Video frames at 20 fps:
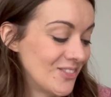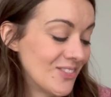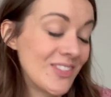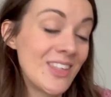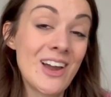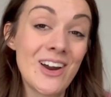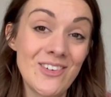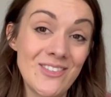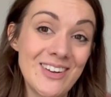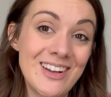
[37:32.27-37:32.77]

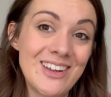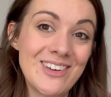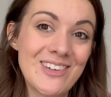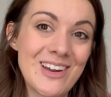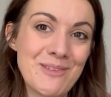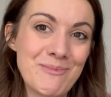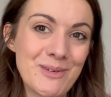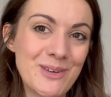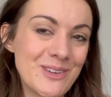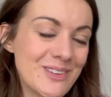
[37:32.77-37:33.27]
They are really
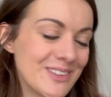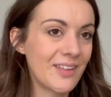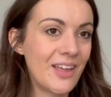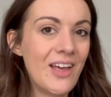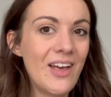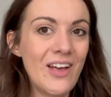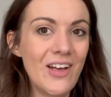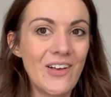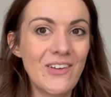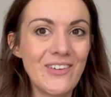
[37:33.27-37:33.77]
great books.
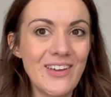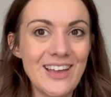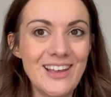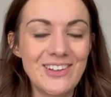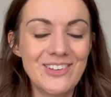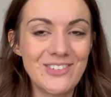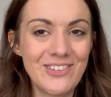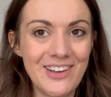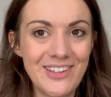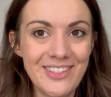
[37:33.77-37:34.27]
Okay,
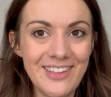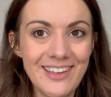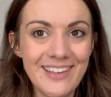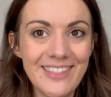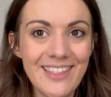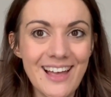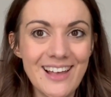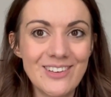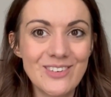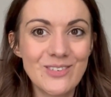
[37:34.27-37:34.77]
so I think
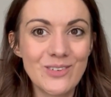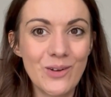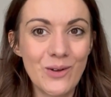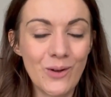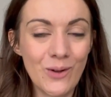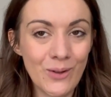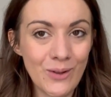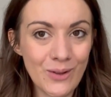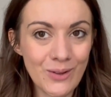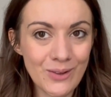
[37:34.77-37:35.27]
that's
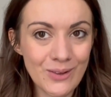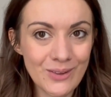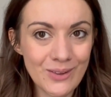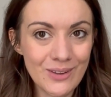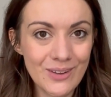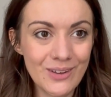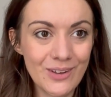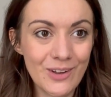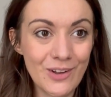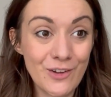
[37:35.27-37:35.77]

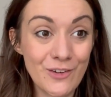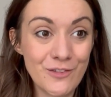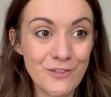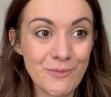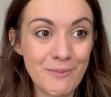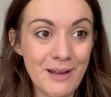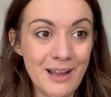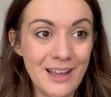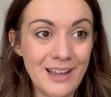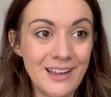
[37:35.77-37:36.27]
all of
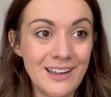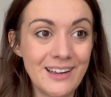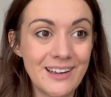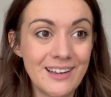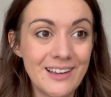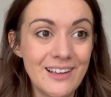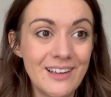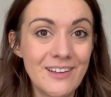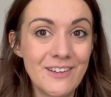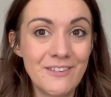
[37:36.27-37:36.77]
my
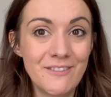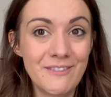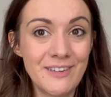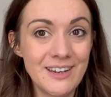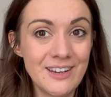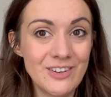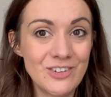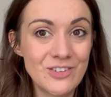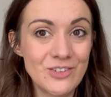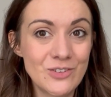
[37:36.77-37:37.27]

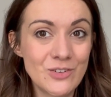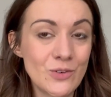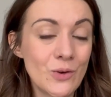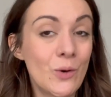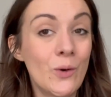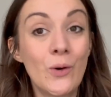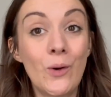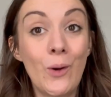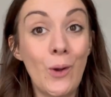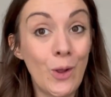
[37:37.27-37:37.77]
finished
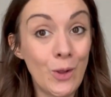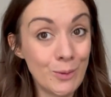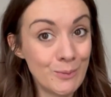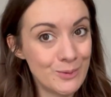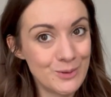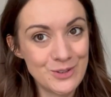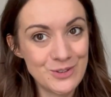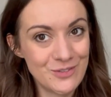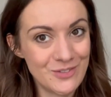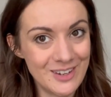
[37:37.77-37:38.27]
or
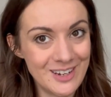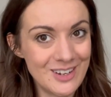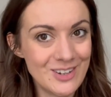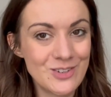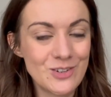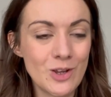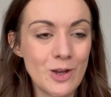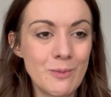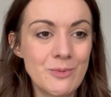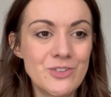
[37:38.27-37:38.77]
almost
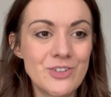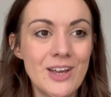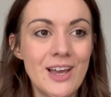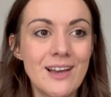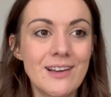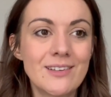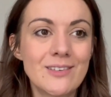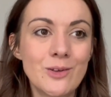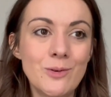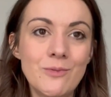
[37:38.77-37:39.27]
finished
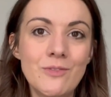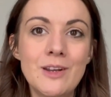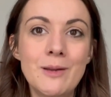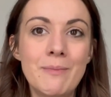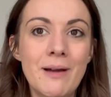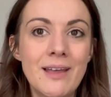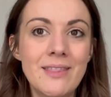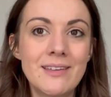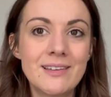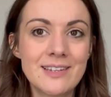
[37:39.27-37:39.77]
objects. Hopefully
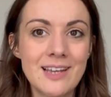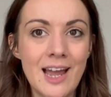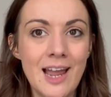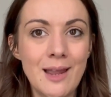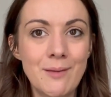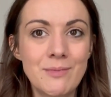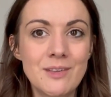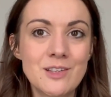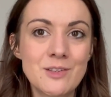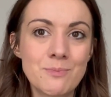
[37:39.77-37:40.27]
by the
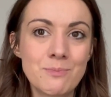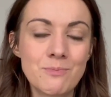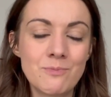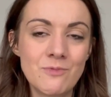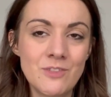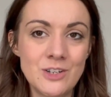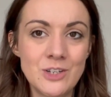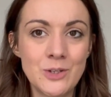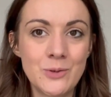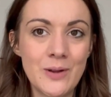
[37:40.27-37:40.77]
time this
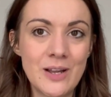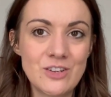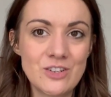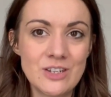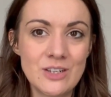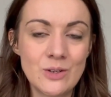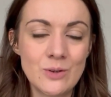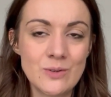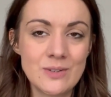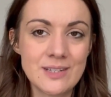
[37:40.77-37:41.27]
video
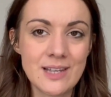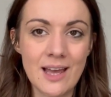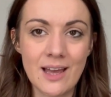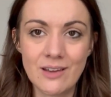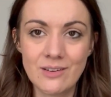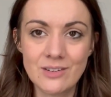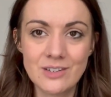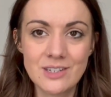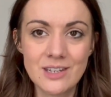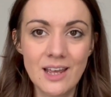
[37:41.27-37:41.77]
actually goes
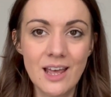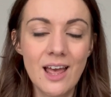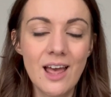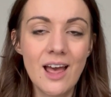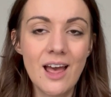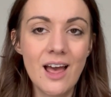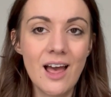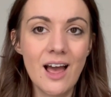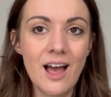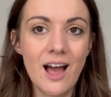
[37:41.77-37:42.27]
out,
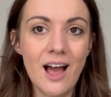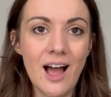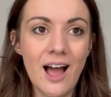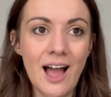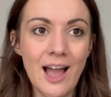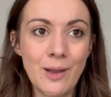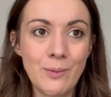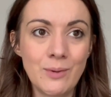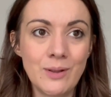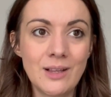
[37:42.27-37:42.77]

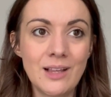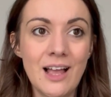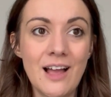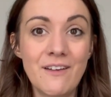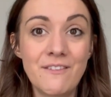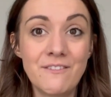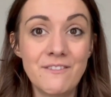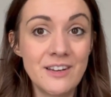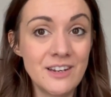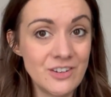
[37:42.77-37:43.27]
I will
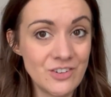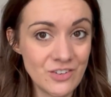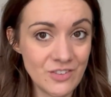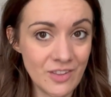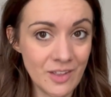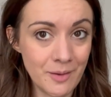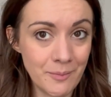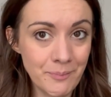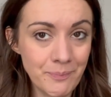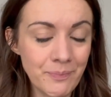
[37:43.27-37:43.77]
have finished
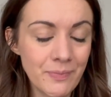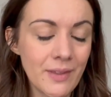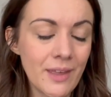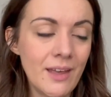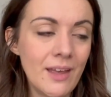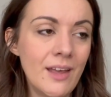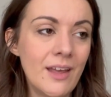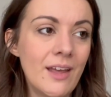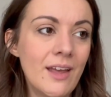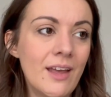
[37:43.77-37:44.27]
them
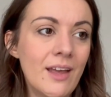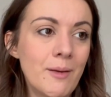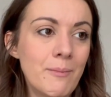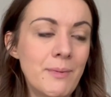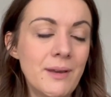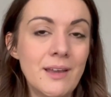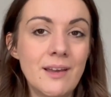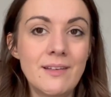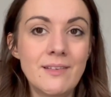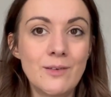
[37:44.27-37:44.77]

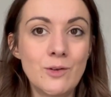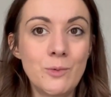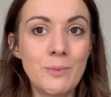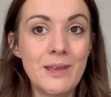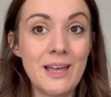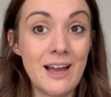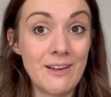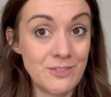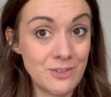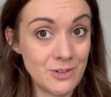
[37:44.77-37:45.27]
because it will be
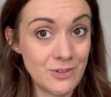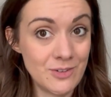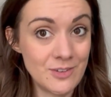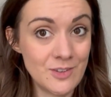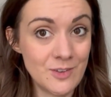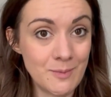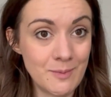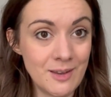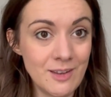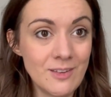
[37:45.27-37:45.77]
after
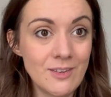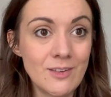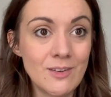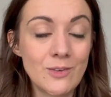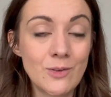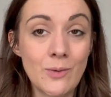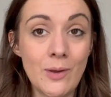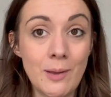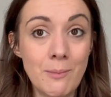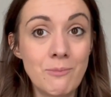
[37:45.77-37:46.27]
Christmas,
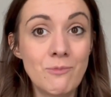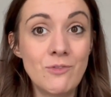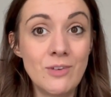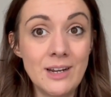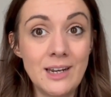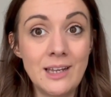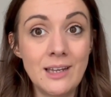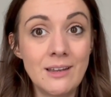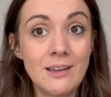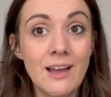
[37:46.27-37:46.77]
so I
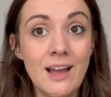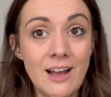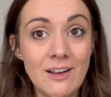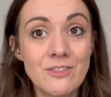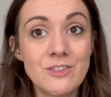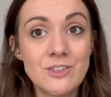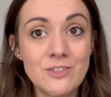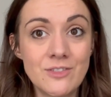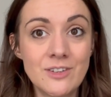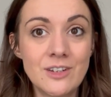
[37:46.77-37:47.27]
really have
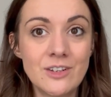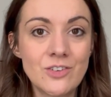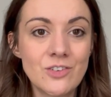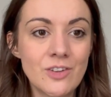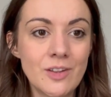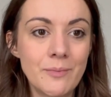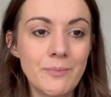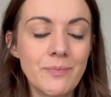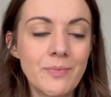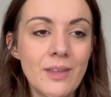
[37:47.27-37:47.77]
to finish
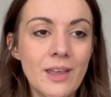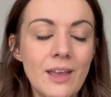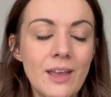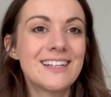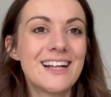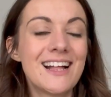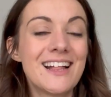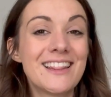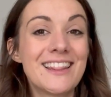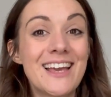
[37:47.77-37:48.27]
them.
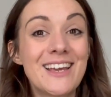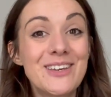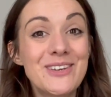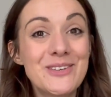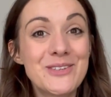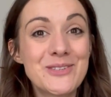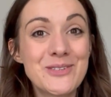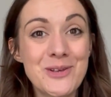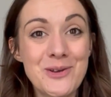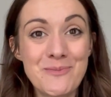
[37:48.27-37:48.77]
Thank you
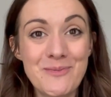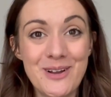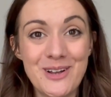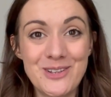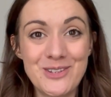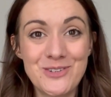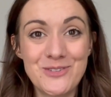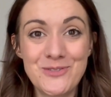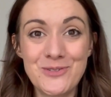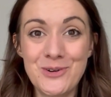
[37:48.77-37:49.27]
so
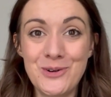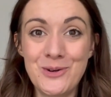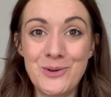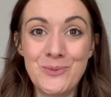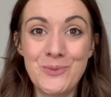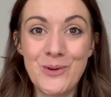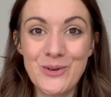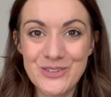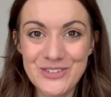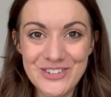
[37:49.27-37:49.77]
much for
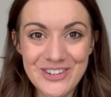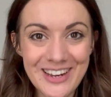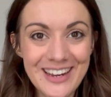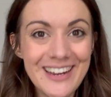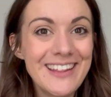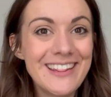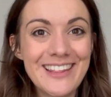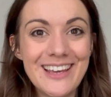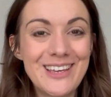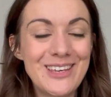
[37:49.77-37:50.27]

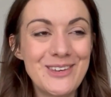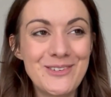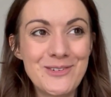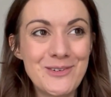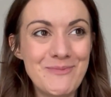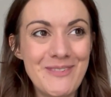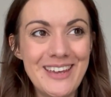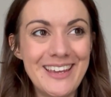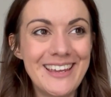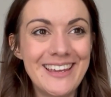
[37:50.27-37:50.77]
watching. Thank you for
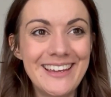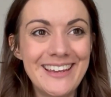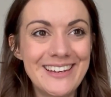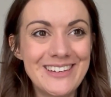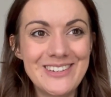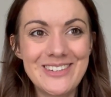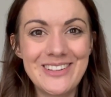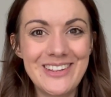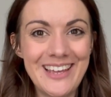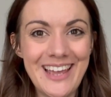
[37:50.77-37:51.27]
making it
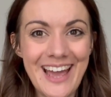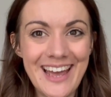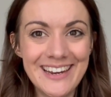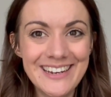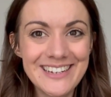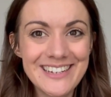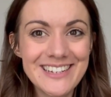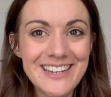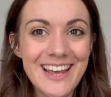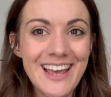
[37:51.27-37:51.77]
to the
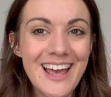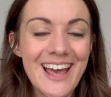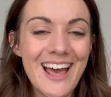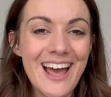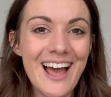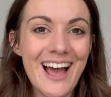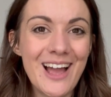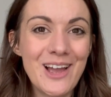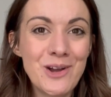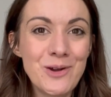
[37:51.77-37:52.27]
end.
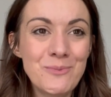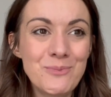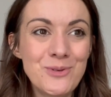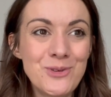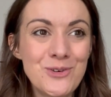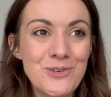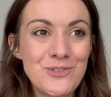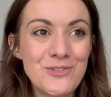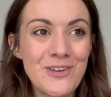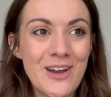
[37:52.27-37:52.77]
I hope
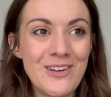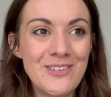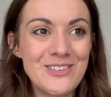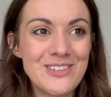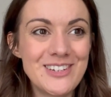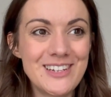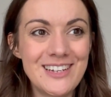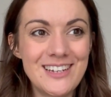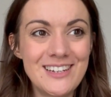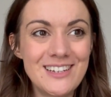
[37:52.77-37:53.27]
you found
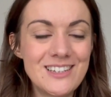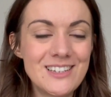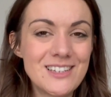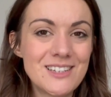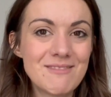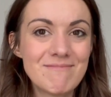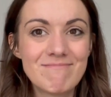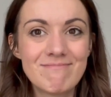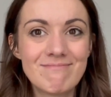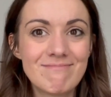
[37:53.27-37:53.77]
it
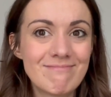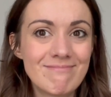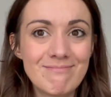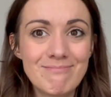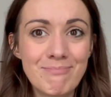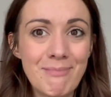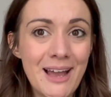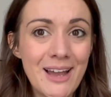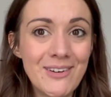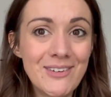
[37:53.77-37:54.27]

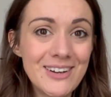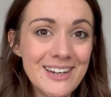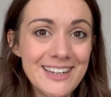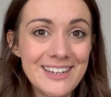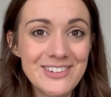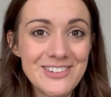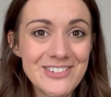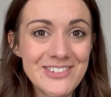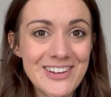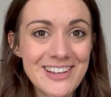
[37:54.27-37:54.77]
mildly
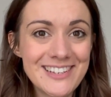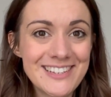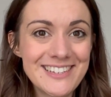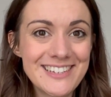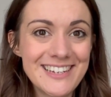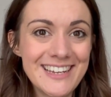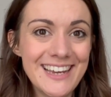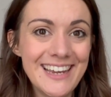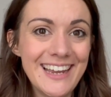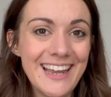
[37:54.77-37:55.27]

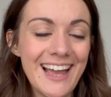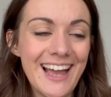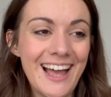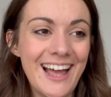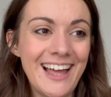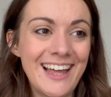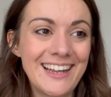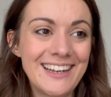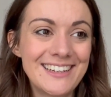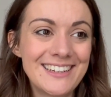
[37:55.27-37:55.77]
interesting,
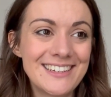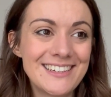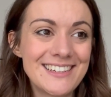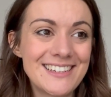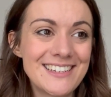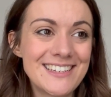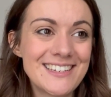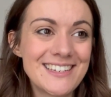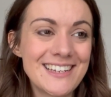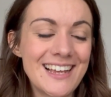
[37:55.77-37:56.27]

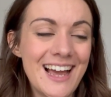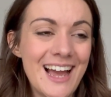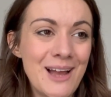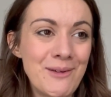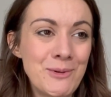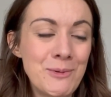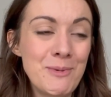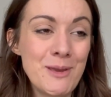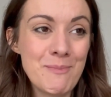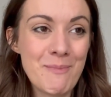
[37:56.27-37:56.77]
and I
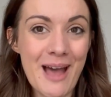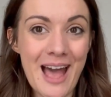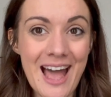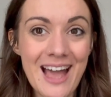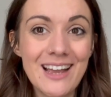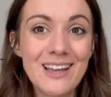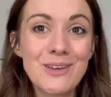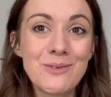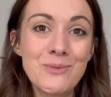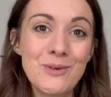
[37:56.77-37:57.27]
will be
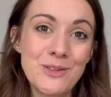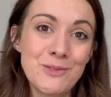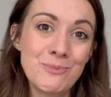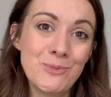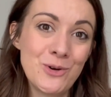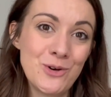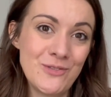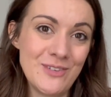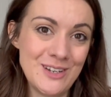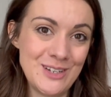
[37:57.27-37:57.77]
back with
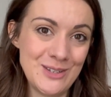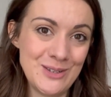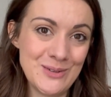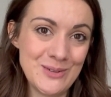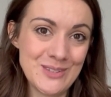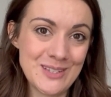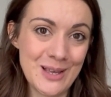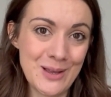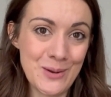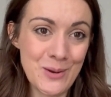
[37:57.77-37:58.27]
more
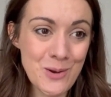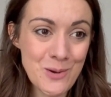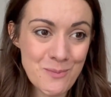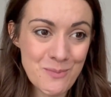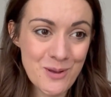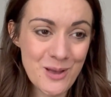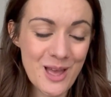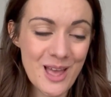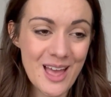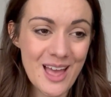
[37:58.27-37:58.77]
videos, I hope.
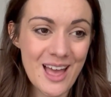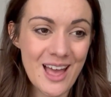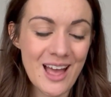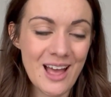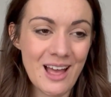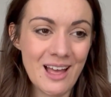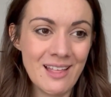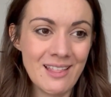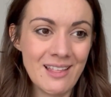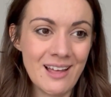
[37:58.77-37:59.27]

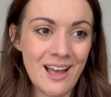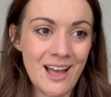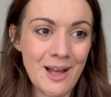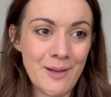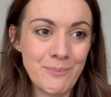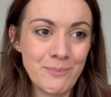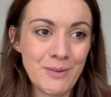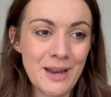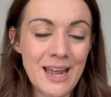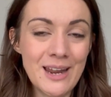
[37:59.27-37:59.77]

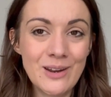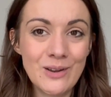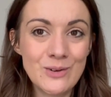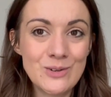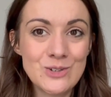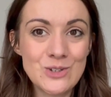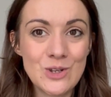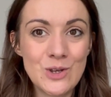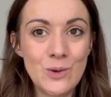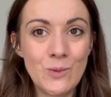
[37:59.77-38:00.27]
I'm planning on
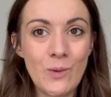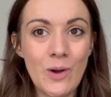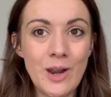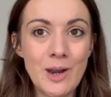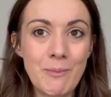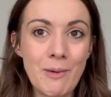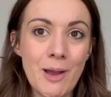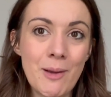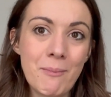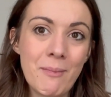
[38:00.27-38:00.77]
doing one
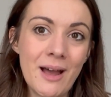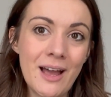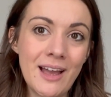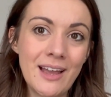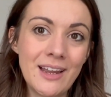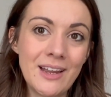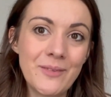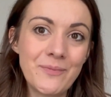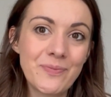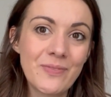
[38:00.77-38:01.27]
about
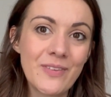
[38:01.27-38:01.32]
my